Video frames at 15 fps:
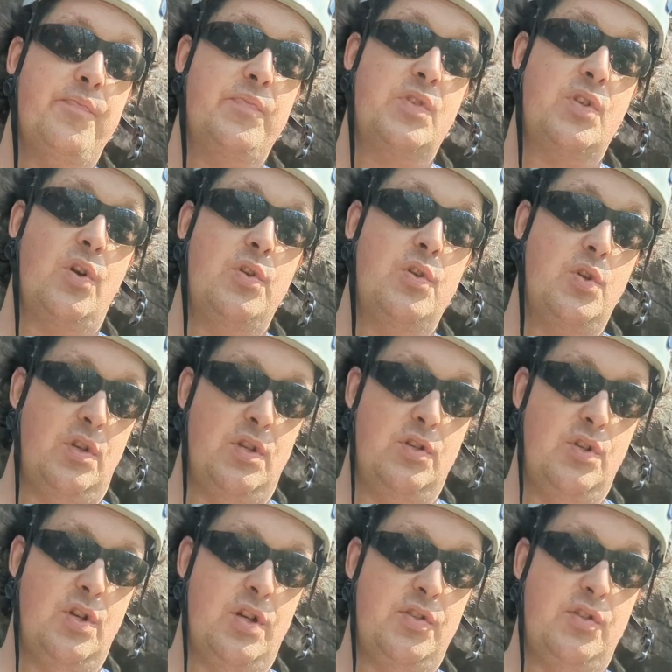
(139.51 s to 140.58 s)
So you can
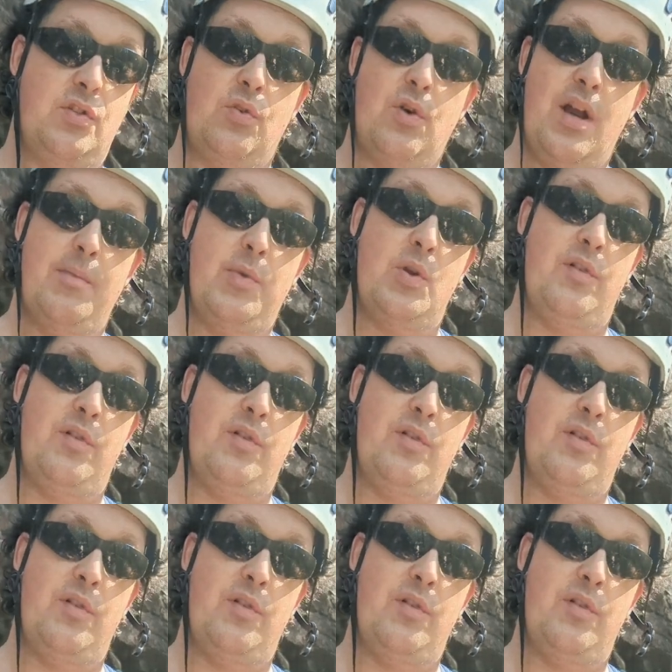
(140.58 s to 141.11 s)
just grab it